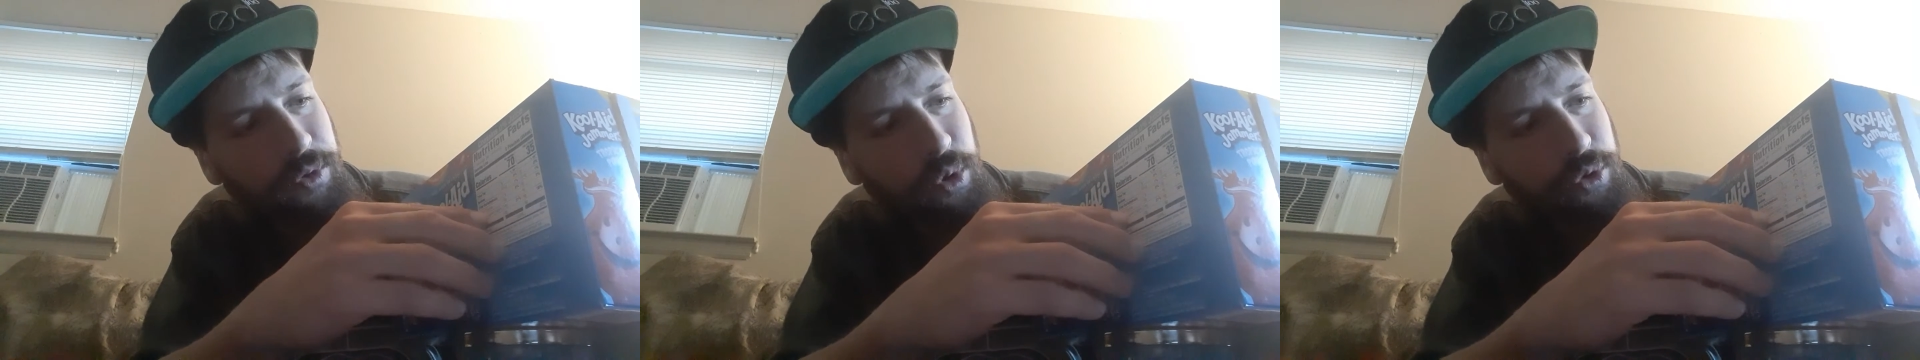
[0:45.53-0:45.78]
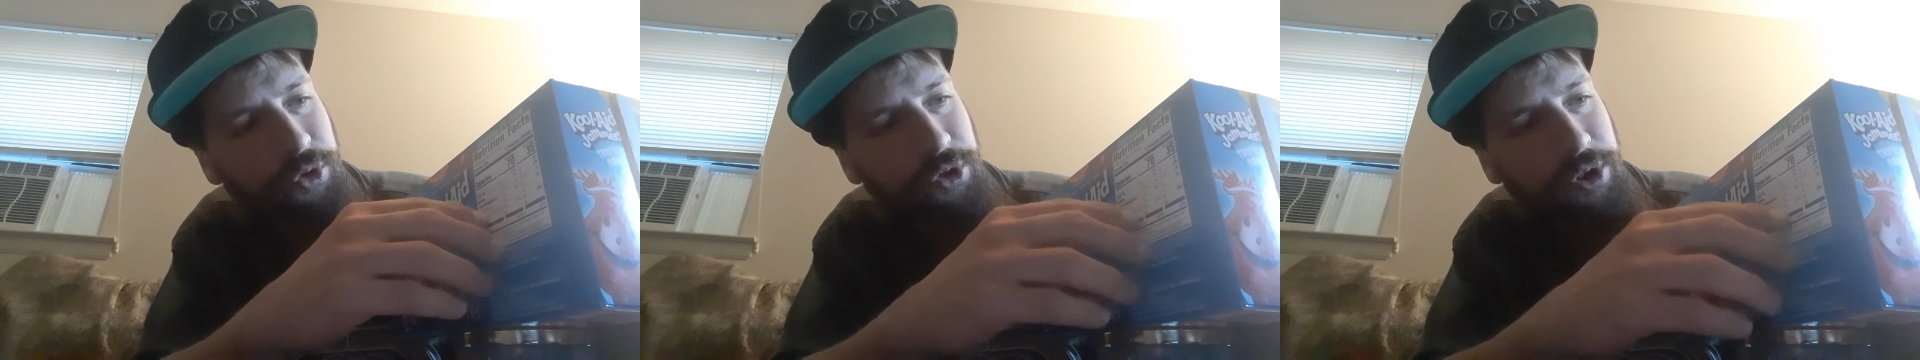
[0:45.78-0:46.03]

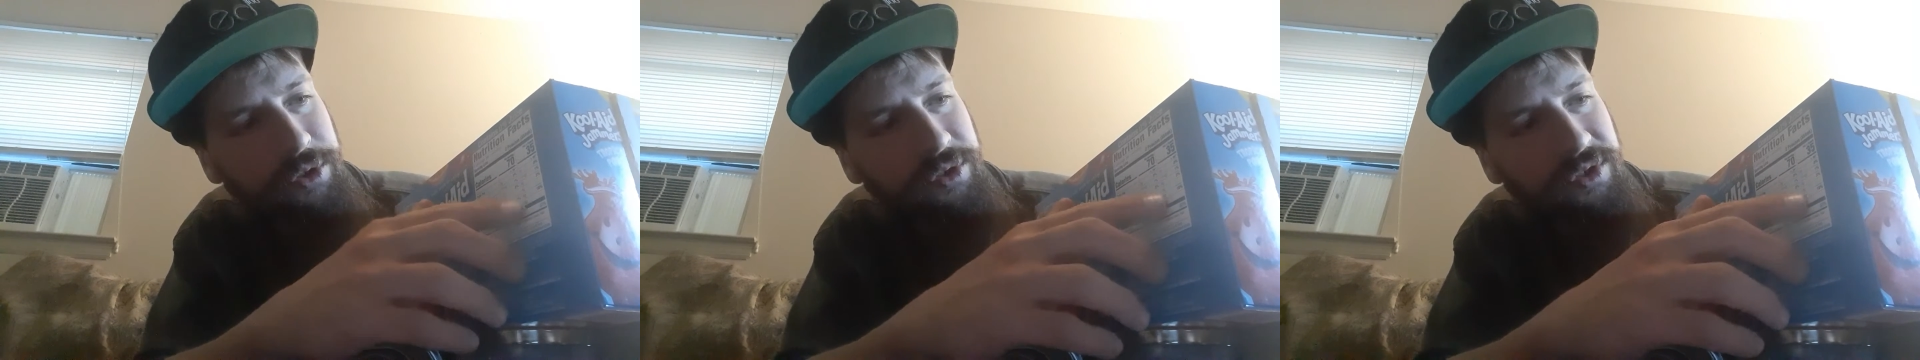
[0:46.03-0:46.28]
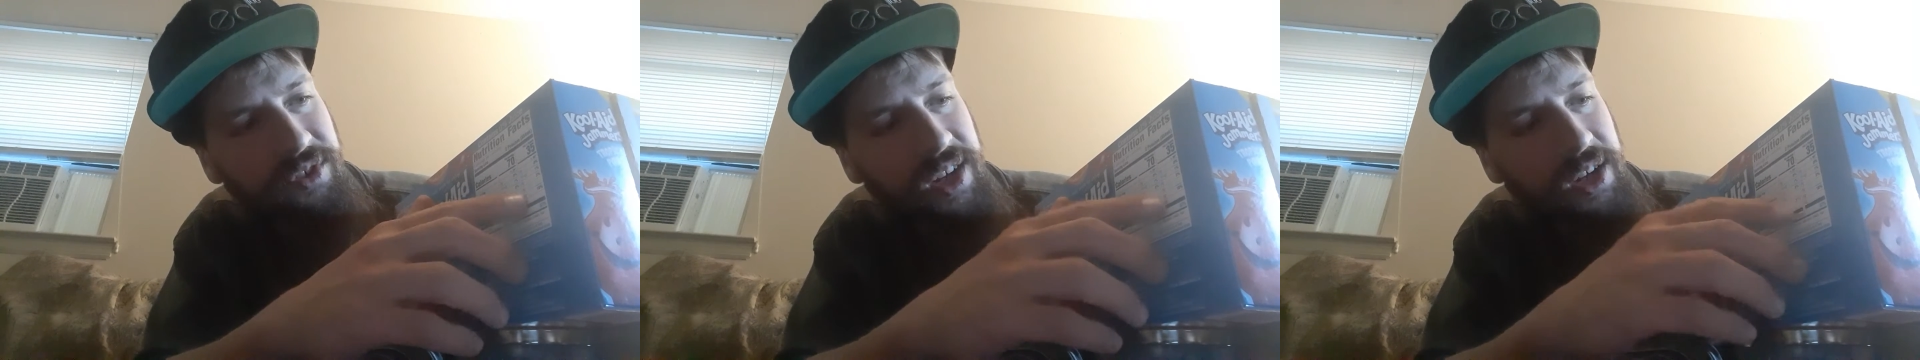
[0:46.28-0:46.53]
Total sugars
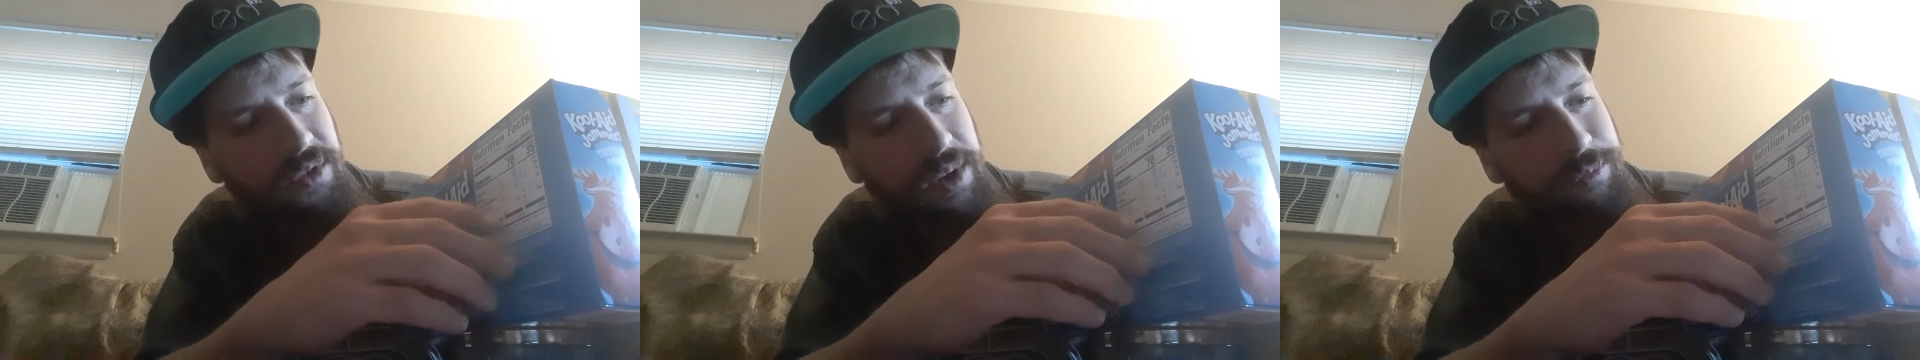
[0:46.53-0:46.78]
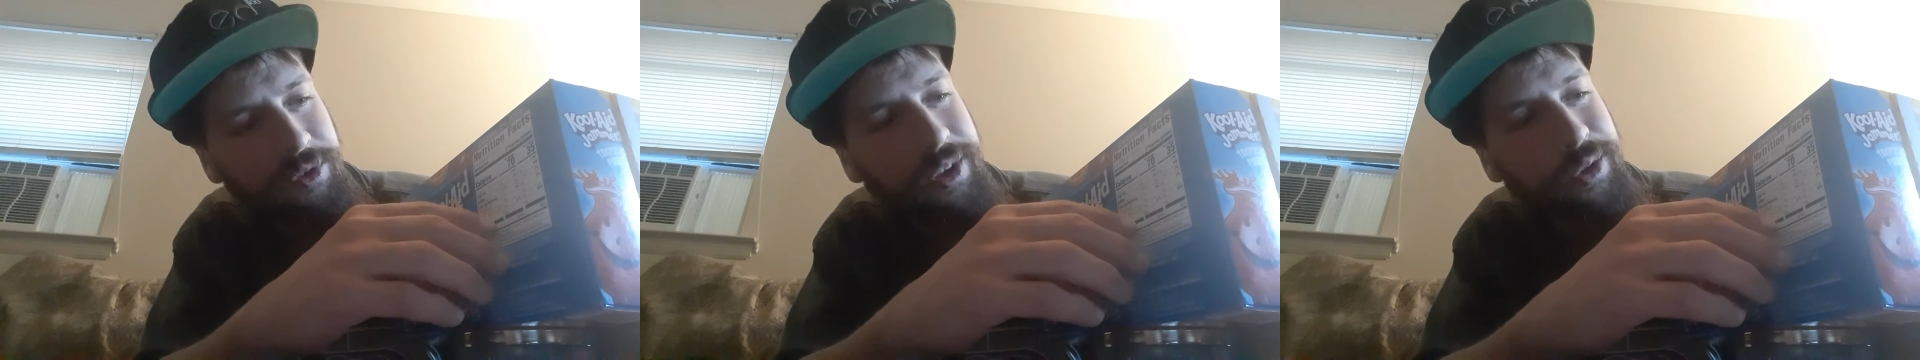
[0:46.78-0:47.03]
is 8
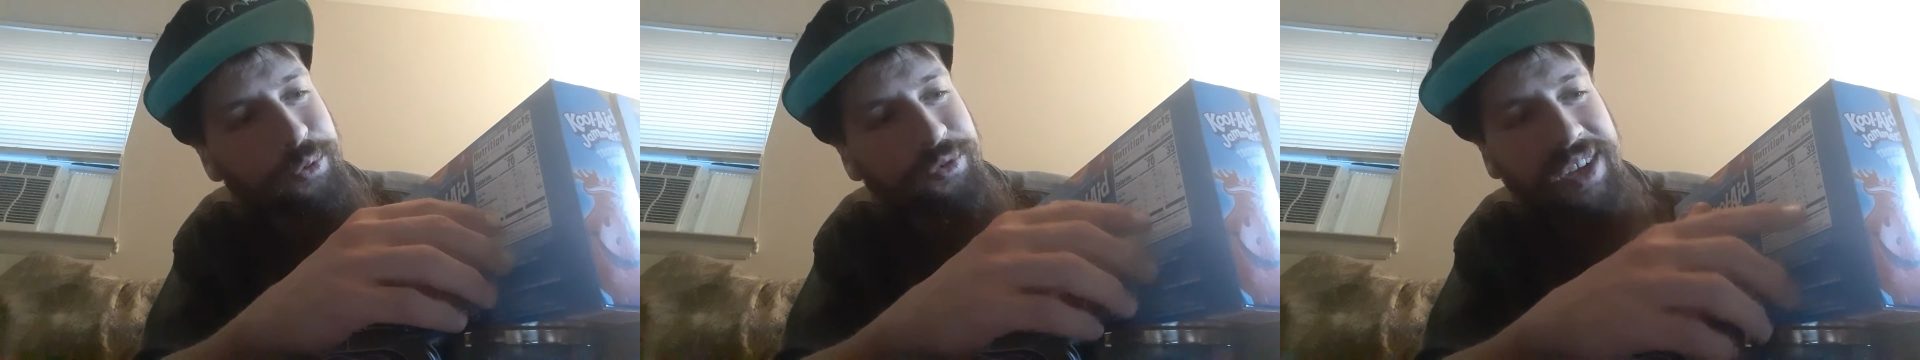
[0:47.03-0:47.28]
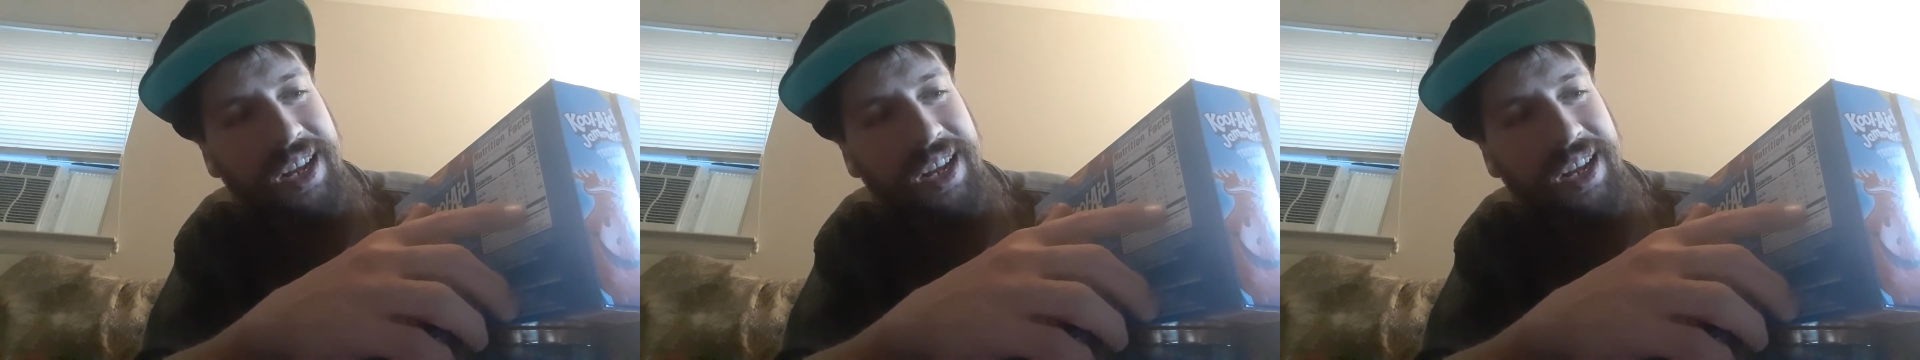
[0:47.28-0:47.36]
grams, includes